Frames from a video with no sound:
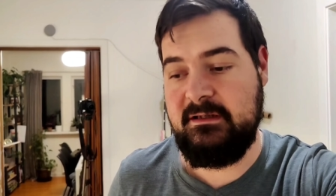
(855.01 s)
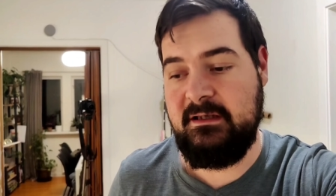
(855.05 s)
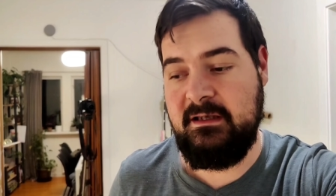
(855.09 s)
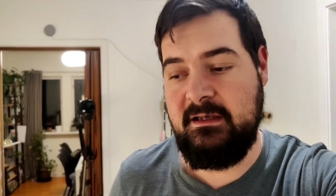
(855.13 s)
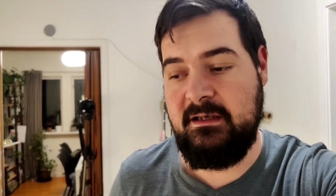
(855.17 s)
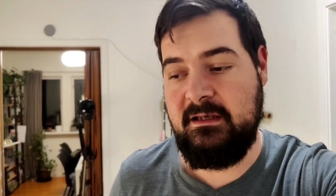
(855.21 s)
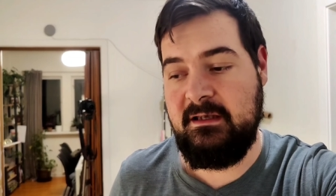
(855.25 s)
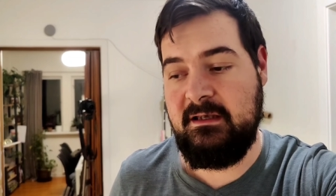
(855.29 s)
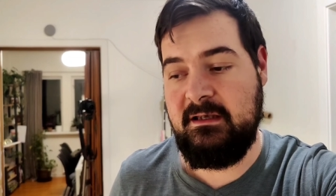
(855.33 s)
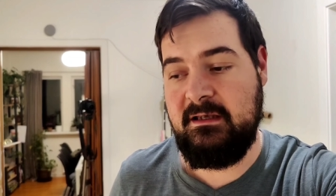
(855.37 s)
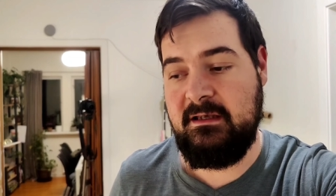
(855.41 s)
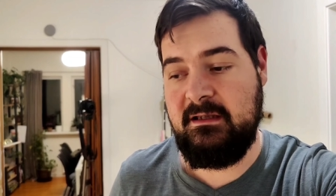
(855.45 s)

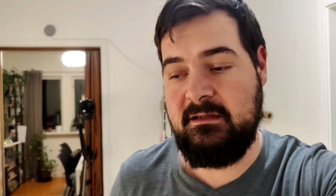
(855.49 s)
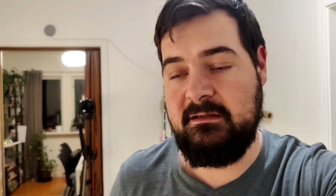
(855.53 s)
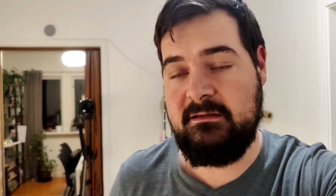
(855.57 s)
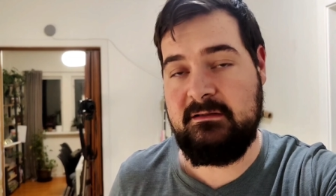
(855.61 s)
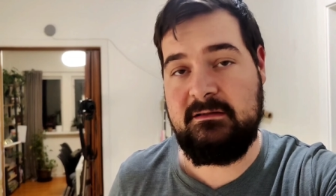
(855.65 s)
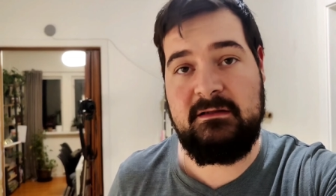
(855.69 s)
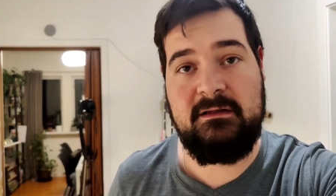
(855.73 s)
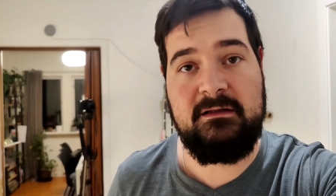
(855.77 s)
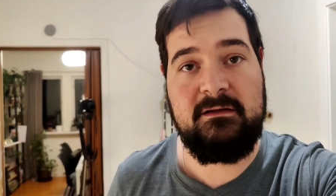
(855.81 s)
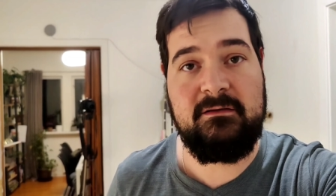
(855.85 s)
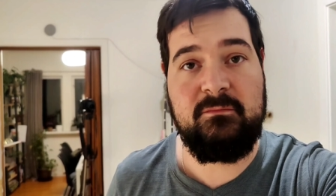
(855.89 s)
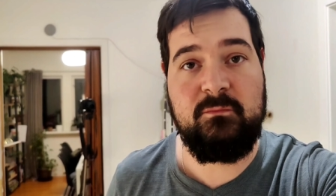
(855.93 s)

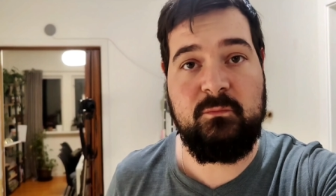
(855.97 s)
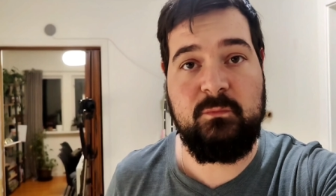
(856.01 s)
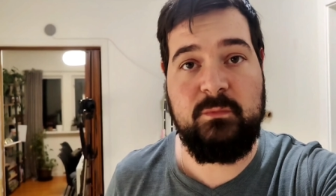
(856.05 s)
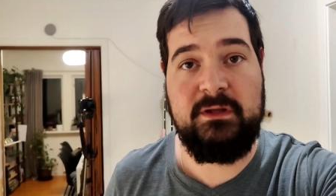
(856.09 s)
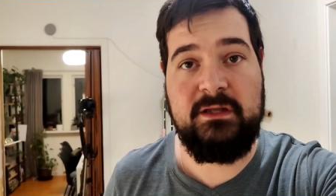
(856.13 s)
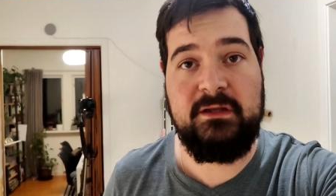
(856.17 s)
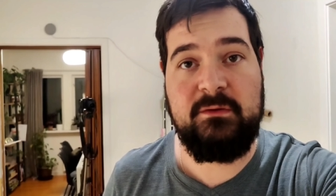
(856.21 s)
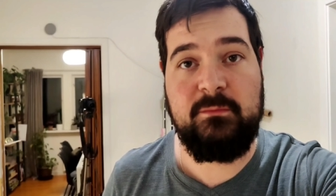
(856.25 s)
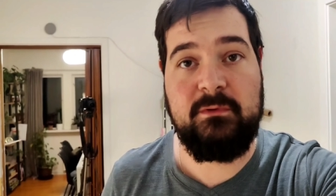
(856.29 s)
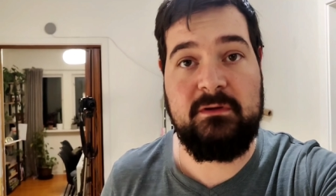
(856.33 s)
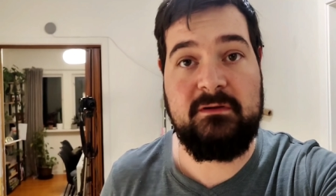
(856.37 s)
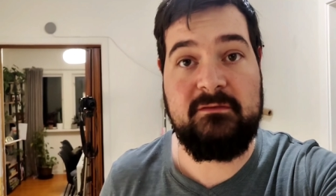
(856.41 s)
and then
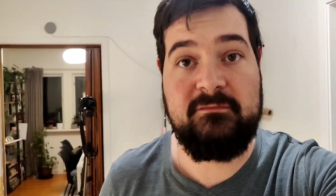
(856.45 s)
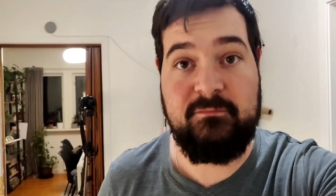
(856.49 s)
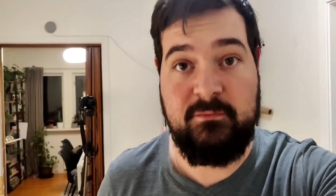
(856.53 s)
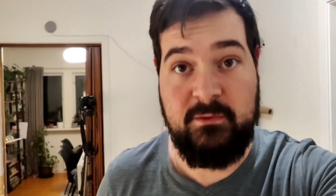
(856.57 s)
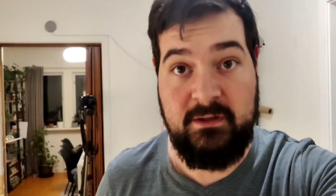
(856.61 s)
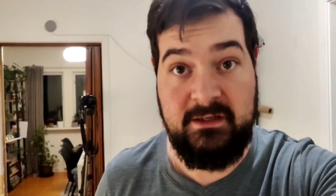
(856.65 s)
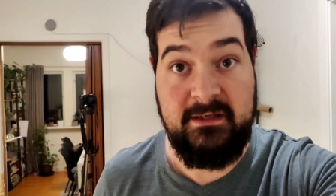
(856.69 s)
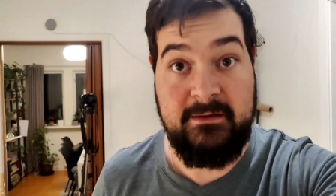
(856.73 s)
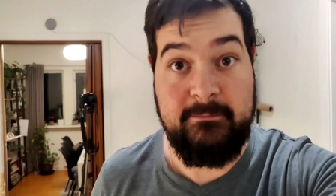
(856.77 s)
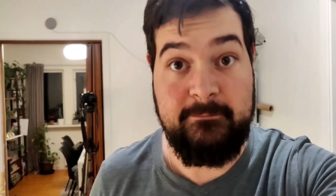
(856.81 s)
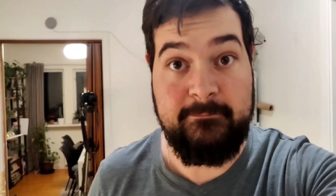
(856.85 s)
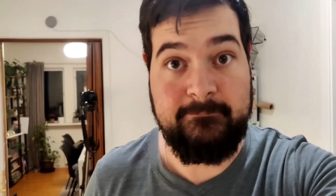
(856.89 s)
we will
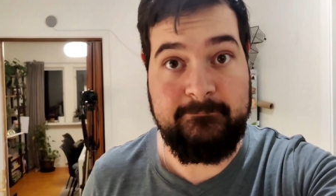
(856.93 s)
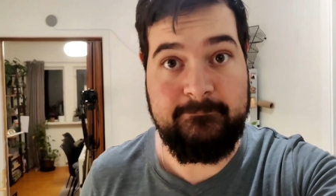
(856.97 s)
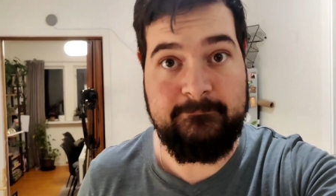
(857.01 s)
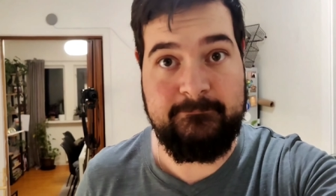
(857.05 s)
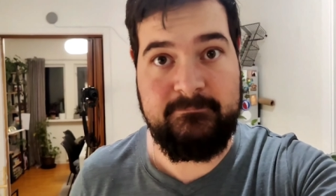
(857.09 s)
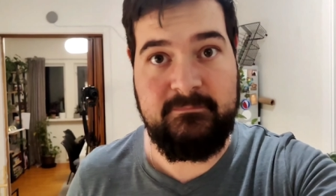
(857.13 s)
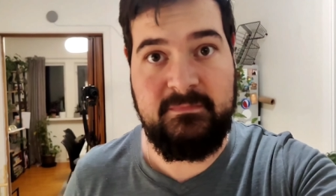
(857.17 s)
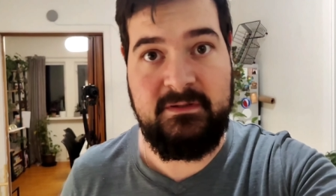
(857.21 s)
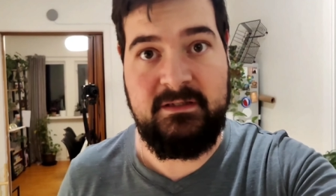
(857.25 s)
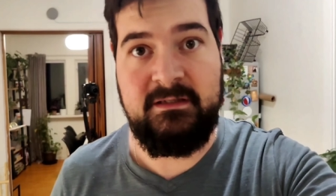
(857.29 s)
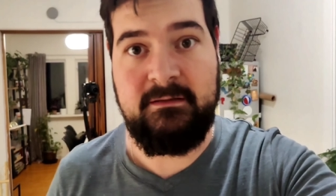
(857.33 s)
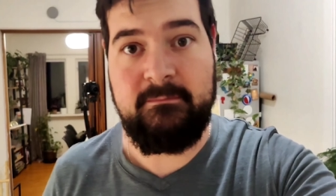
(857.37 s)
fry them
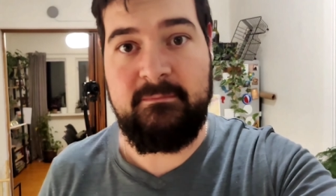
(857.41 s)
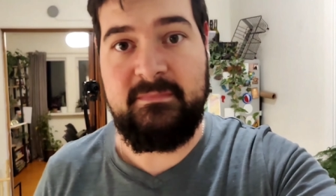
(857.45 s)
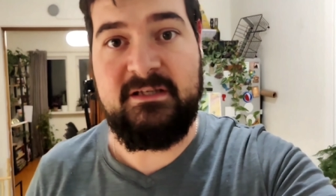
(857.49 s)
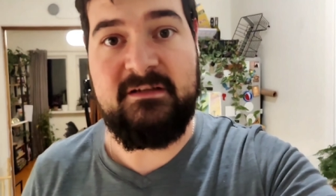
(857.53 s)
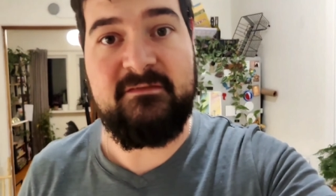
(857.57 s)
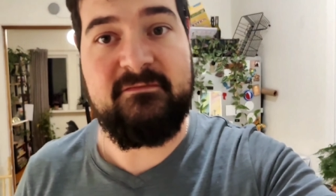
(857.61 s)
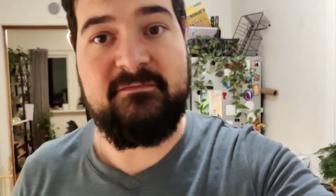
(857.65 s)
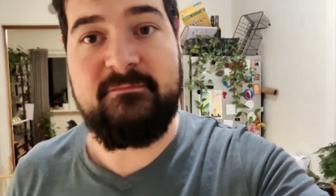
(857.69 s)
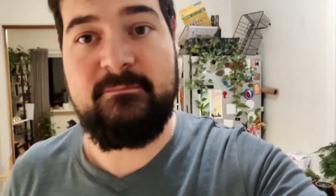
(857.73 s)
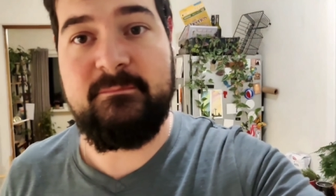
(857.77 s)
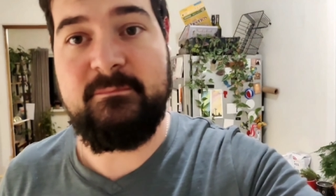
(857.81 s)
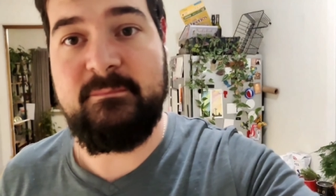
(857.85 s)
in a bit
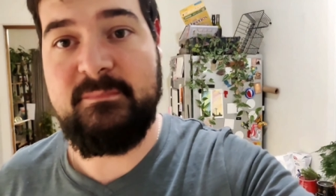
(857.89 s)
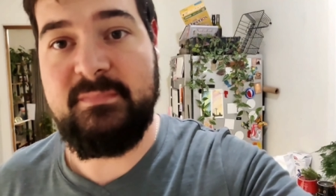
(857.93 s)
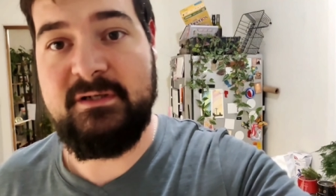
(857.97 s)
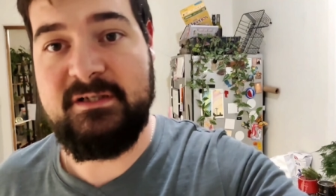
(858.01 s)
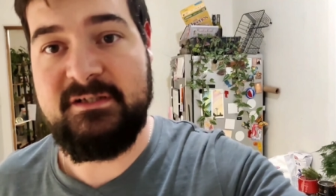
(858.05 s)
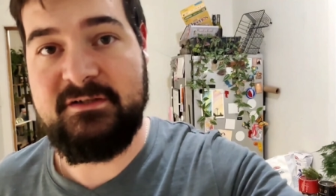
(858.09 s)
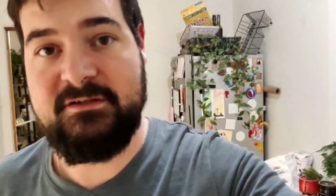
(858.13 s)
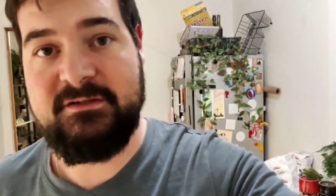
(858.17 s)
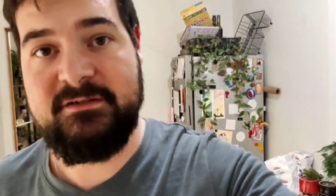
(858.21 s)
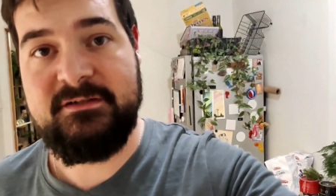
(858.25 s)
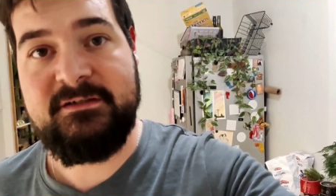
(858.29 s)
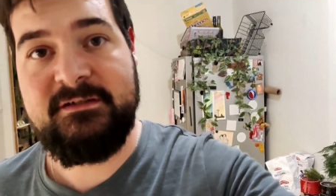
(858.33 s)
of
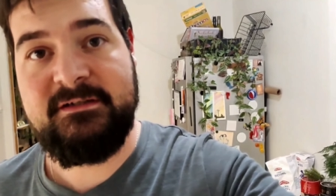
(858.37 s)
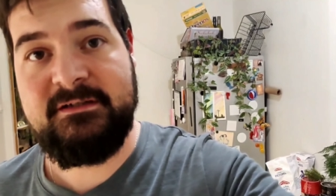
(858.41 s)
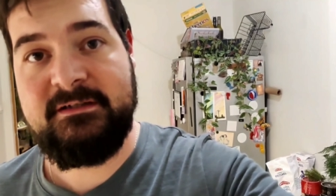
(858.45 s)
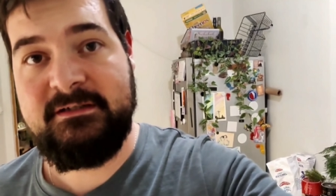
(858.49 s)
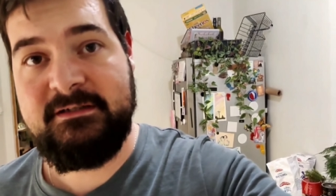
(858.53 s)
butter